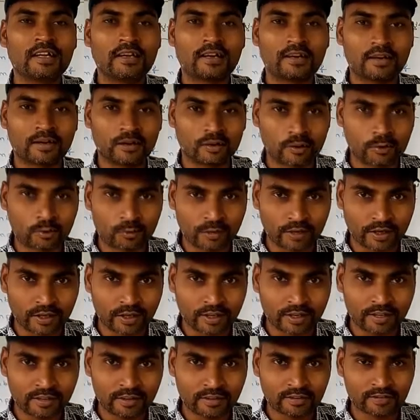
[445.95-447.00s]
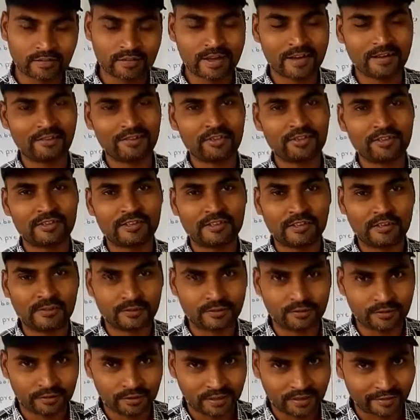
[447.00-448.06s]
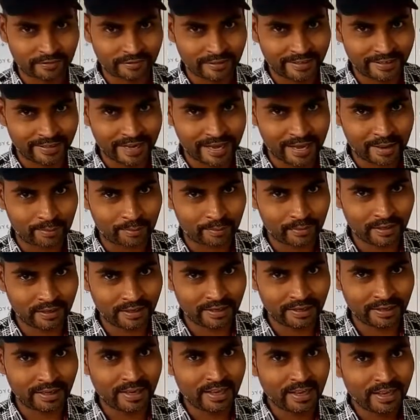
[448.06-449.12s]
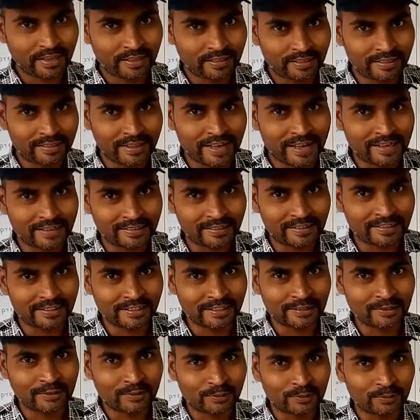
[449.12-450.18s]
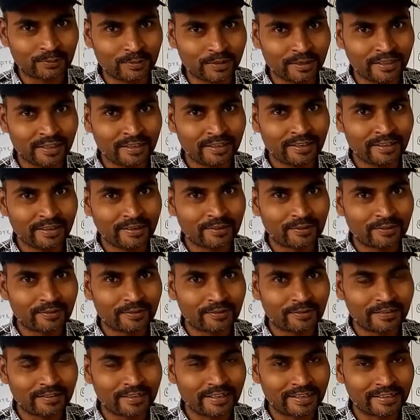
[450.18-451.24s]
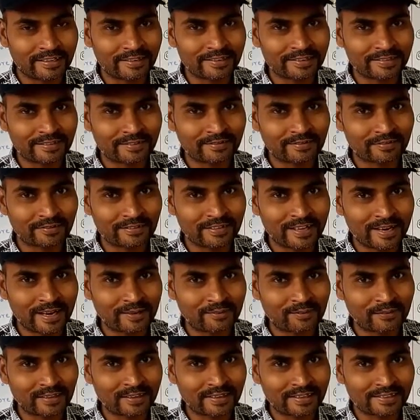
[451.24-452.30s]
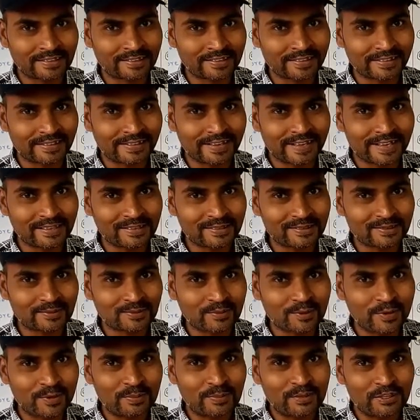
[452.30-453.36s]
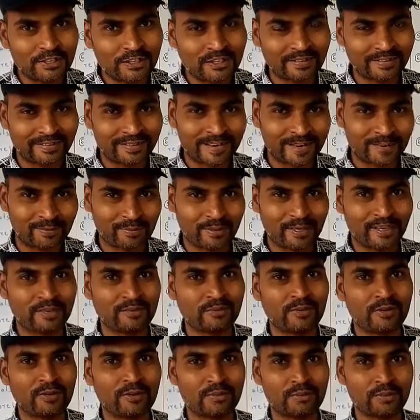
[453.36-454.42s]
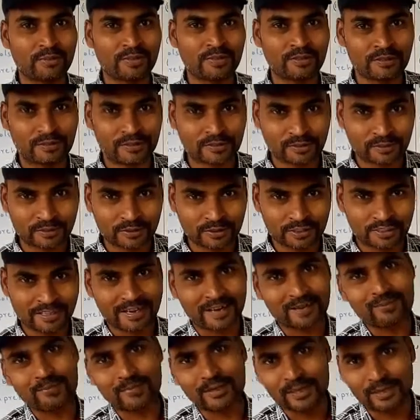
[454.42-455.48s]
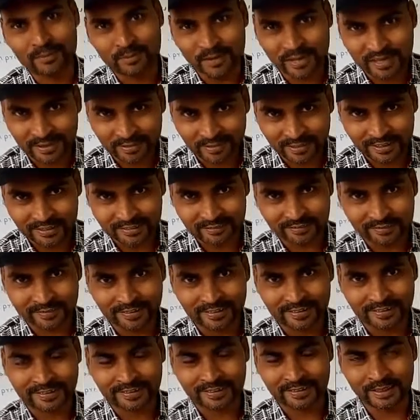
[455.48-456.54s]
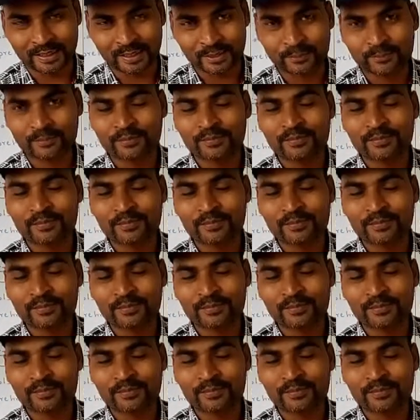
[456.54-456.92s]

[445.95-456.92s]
a queen, then she lived very happily, that need to be, that we consider as omission. That might be a big story, that might be a one